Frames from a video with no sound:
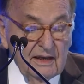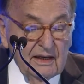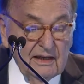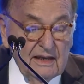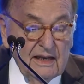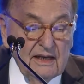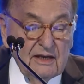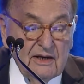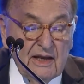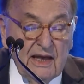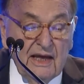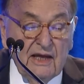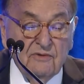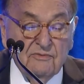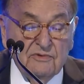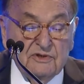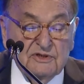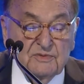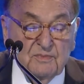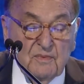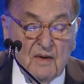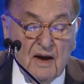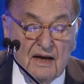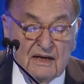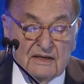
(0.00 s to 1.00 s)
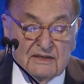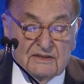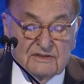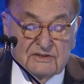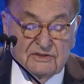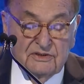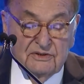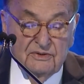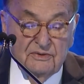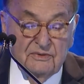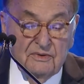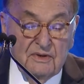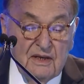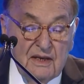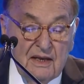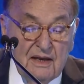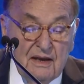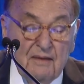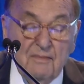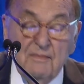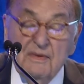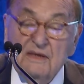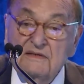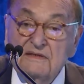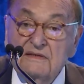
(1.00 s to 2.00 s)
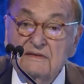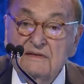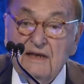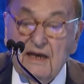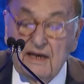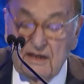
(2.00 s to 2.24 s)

in response to Mrs.